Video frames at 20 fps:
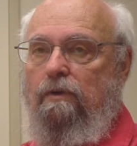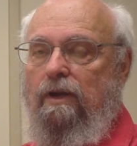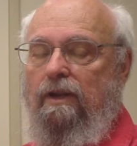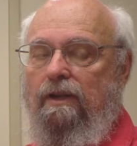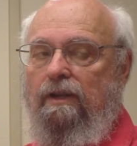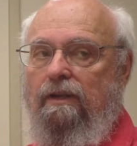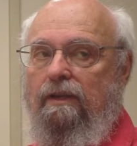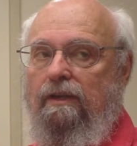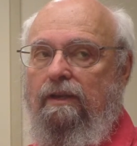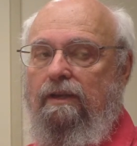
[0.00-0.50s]

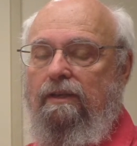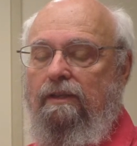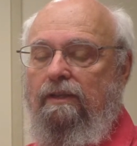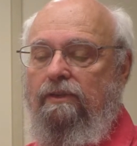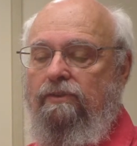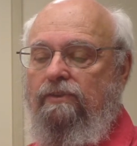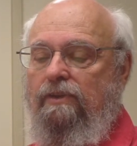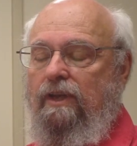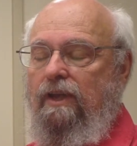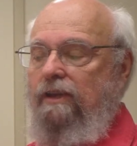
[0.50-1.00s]
wanting, in
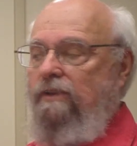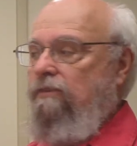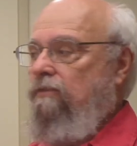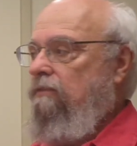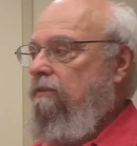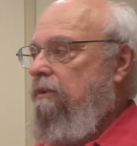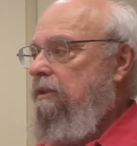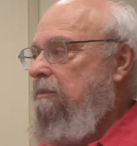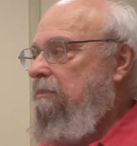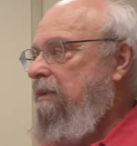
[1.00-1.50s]
this case
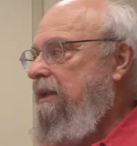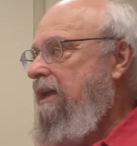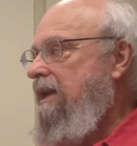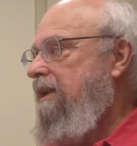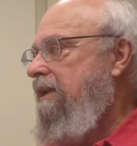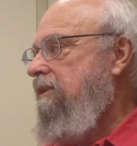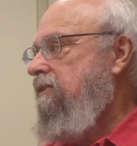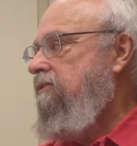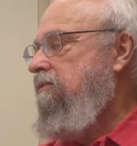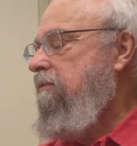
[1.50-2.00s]
for the
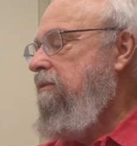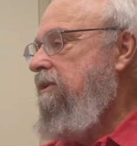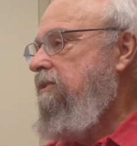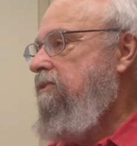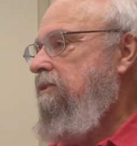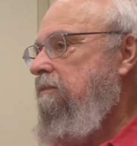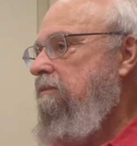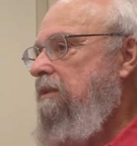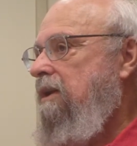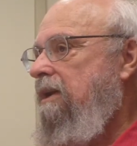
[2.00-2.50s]
planets,
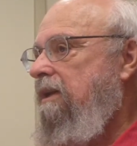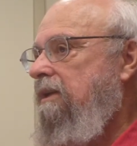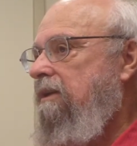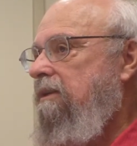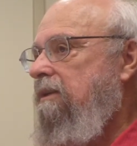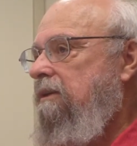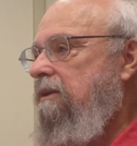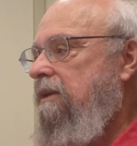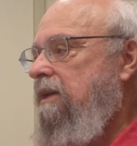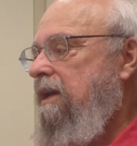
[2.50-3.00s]
what you're wanting
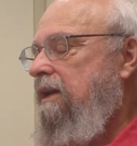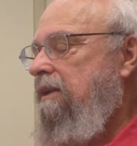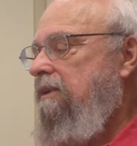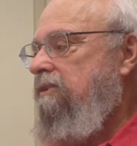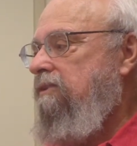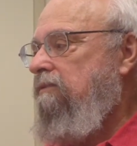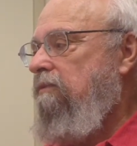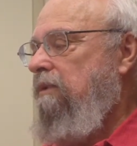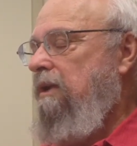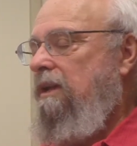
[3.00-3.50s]
to look at
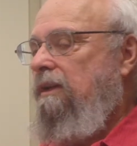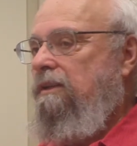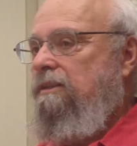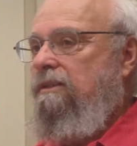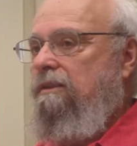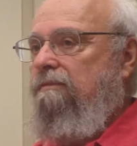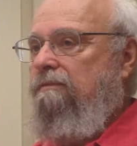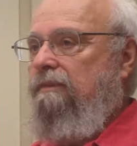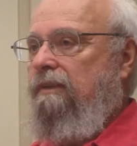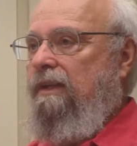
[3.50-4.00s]
is
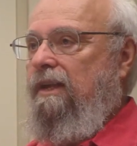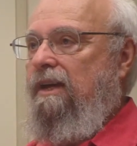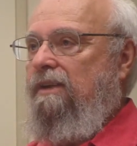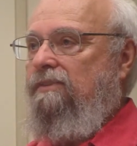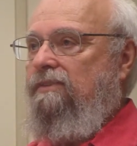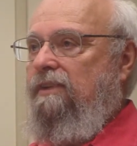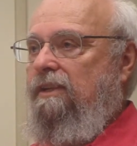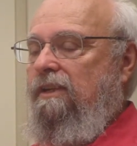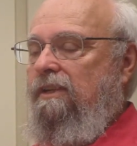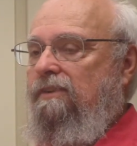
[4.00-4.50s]
relative
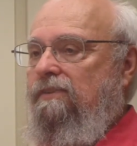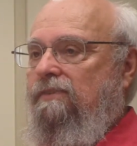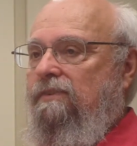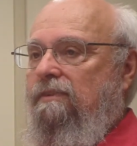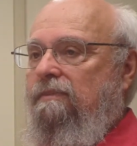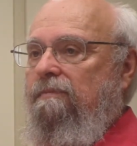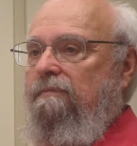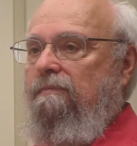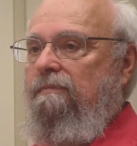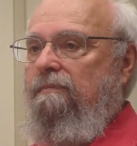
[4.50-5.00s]
velocities.